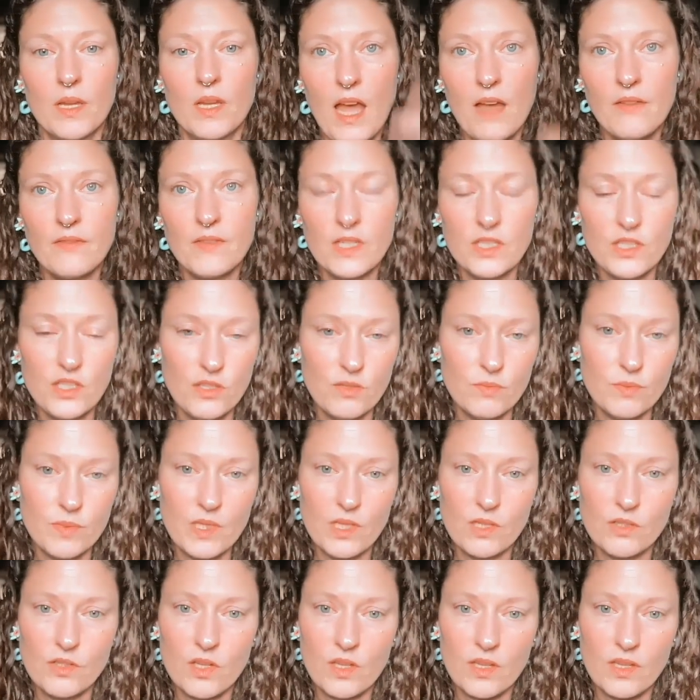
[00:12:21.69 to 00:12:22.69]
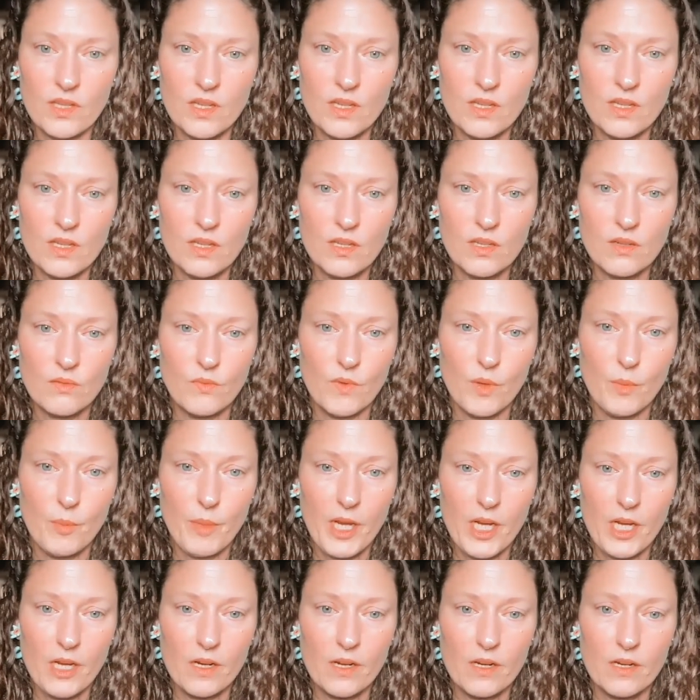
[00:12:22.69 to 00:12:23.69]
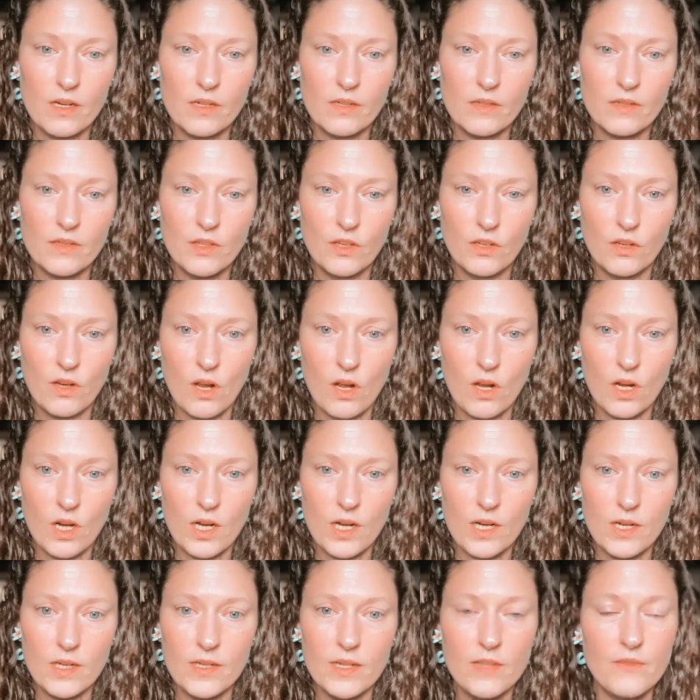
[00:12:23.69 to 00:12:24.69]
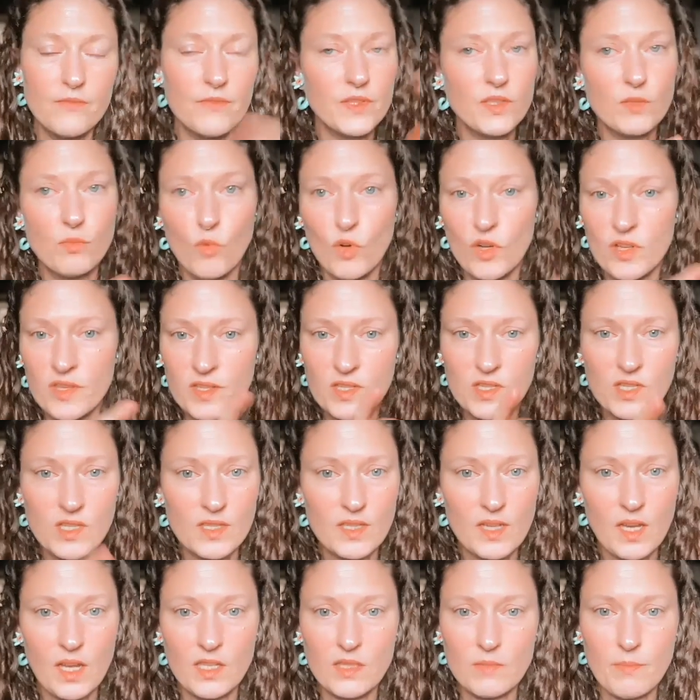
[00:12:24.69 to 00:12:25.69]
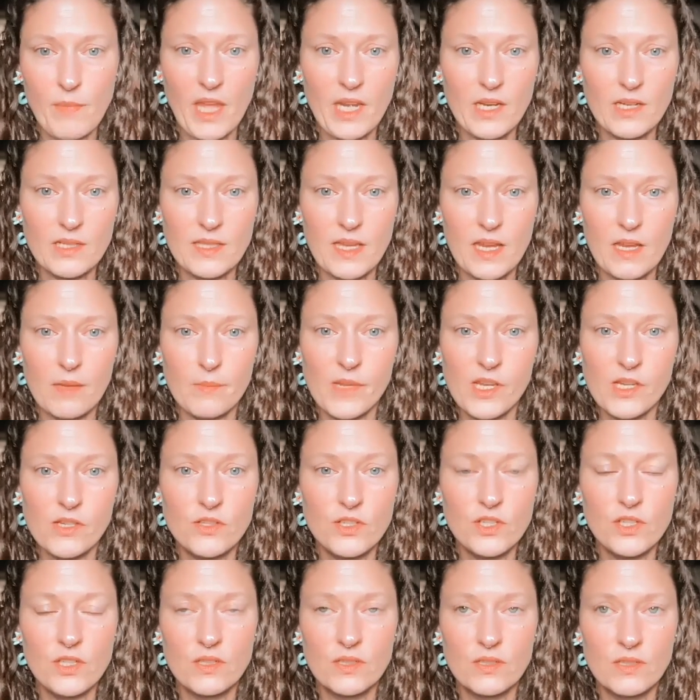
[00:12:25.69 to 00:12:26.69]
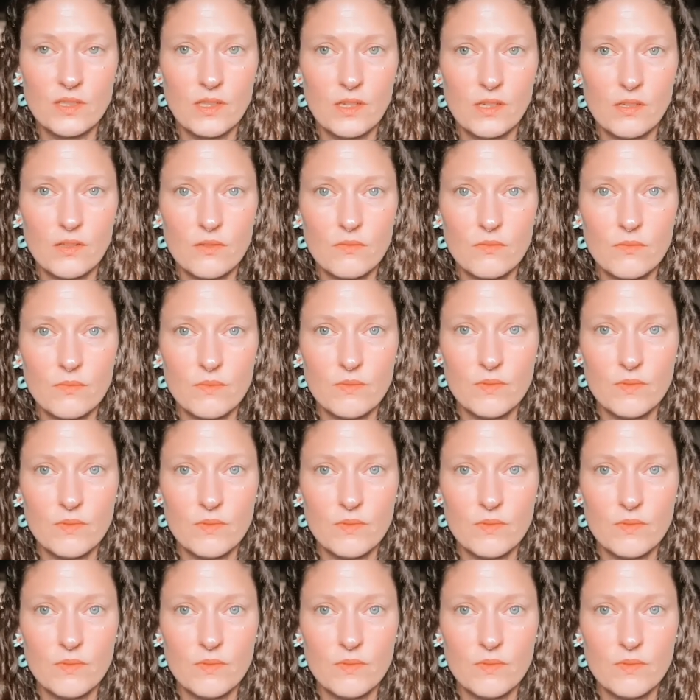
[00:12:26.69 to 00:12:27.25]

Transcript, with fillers: having to potentially repair your car if it's more than just cosmetic damage you know